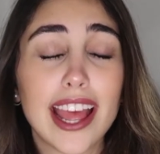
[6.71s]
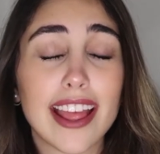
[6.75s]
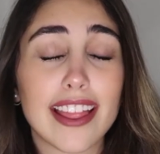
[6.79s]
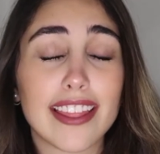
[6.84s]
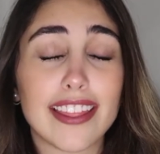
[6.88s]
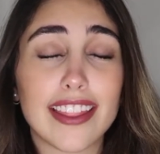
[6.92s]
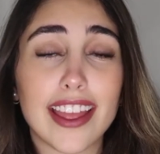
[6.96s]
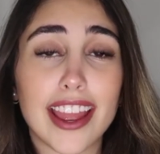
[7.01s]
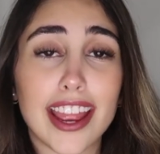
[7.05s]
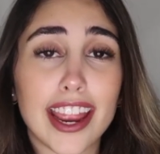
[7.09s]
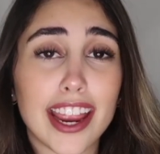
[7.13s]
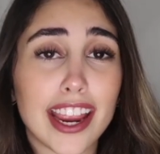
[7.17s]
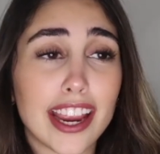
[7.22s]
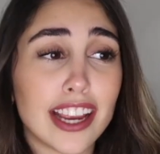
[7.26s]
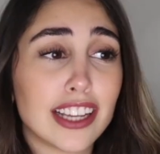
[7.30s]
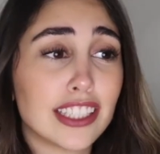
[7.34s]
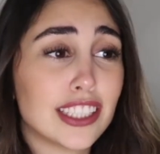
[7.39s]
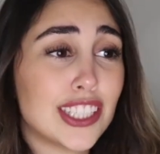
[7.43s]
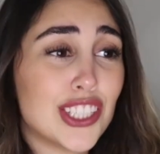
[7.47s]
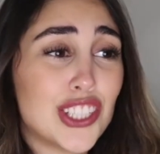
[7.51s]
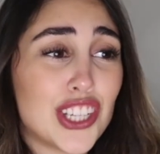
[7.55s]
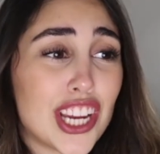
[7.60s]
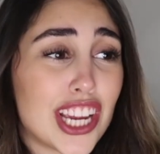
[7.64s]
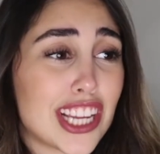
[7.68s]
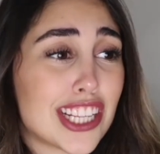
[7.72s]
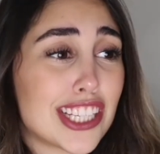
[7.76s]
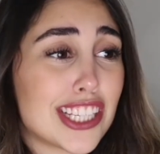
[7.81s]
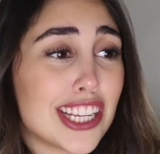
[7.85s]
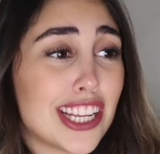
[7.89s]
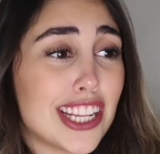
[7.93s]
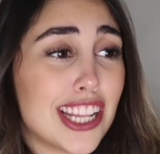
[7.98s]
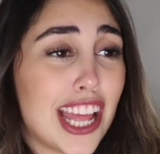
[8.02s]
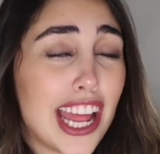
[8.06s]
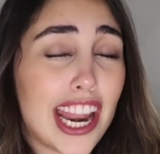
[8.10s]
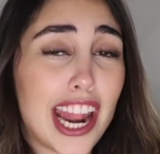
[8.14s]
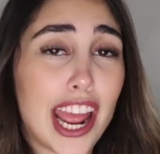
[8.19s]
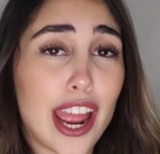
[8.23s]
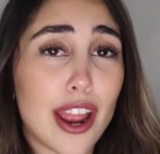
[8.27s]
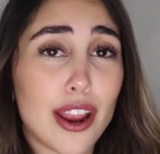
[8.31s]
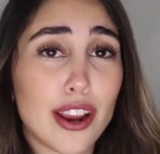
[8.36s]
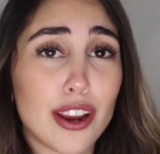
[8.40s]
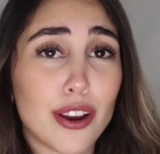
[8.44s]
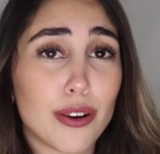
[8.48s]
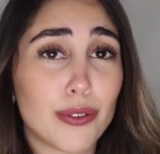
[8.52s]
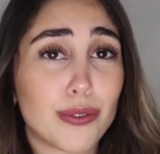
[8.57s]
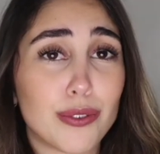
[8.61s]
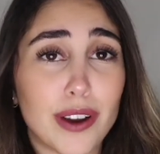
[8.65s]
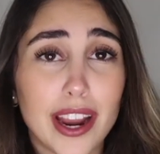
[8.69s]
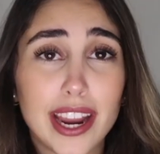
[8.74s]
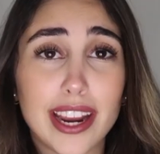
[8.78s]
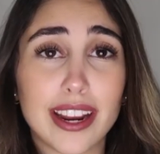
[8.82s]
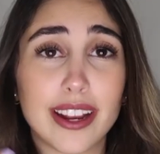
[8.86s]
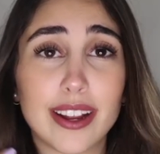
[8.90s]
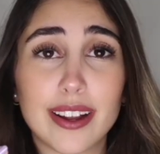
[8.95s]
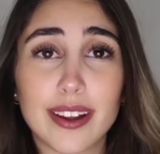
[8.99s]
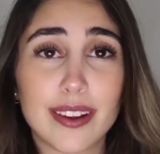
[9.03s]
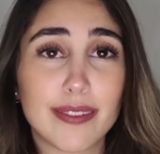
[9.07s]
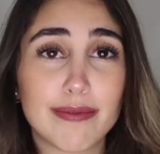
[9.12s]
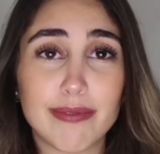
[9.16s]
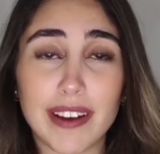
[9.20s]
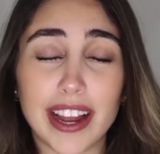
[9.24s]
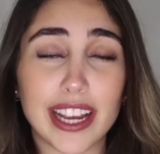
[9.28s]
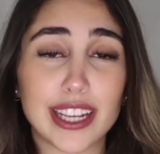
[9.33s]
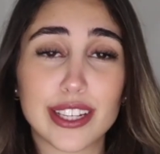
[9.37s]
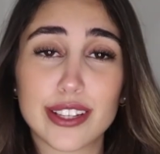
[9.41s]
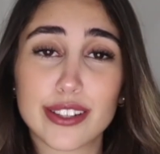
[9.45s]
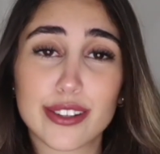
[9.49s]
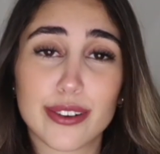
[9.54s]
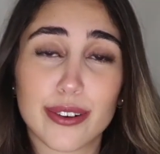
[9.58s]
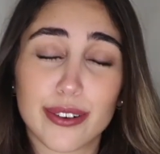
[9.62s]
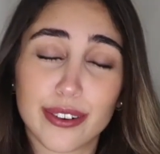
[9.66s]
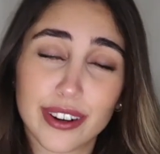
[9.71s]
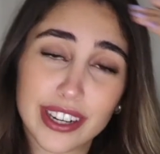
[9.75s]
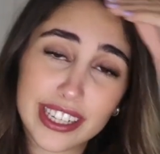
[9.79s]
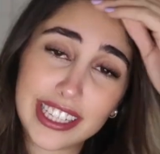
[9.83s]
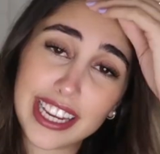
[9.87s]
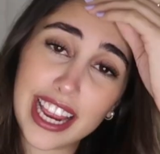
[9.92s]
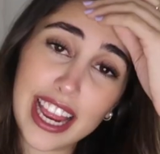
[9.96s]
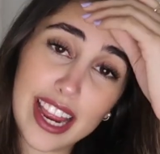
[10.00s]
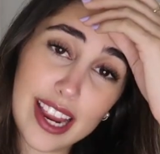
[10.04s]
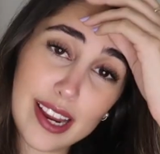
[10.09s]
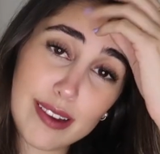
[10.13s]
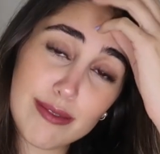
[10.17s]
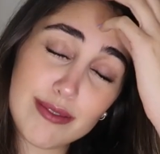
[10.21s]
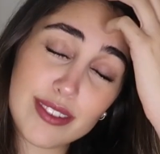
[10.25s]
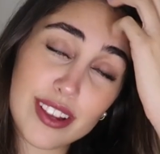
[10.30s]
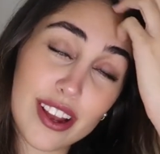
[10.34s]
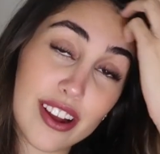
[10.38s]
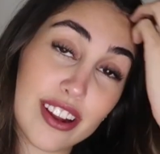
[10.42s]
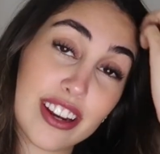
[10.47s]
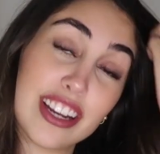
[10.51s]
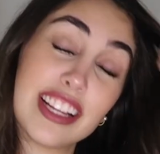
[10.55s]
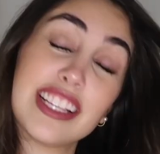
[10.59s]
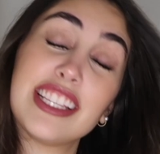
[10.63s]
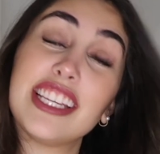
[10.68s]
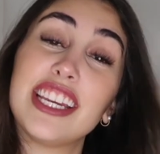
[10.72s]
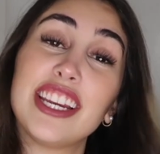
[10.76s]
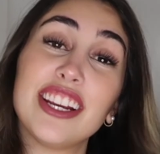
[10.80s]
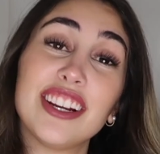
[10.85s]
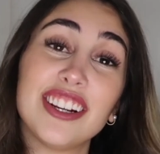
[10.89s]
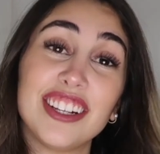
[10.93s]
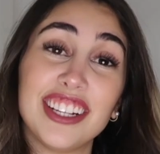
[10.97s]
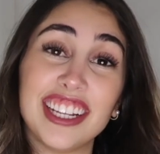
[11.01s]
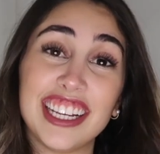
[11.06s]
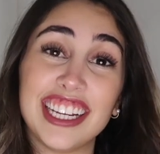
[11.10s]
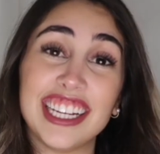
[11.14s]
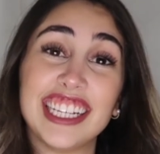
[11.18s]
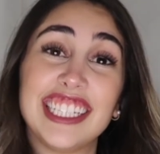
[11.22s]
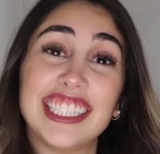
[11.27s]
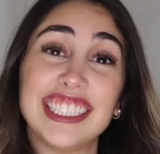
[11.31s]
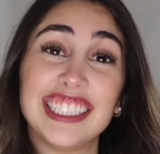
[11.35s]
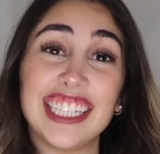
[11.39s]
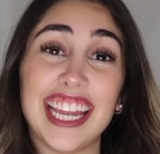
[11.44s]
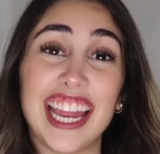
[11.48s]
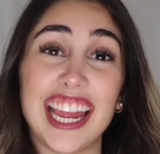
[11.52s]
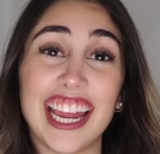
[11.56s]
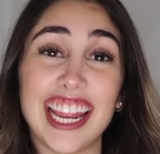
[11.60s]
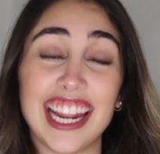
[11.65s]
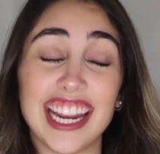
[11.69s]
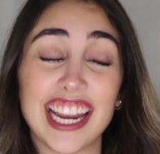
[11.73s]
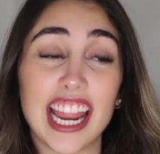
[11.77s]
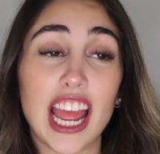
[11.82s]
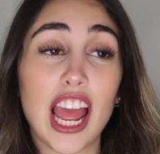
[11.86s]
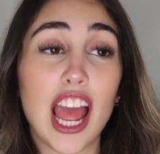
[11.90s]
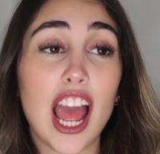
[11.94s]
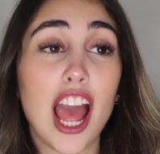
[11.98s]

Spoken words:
They suggested that I rank my story times on a tier list, and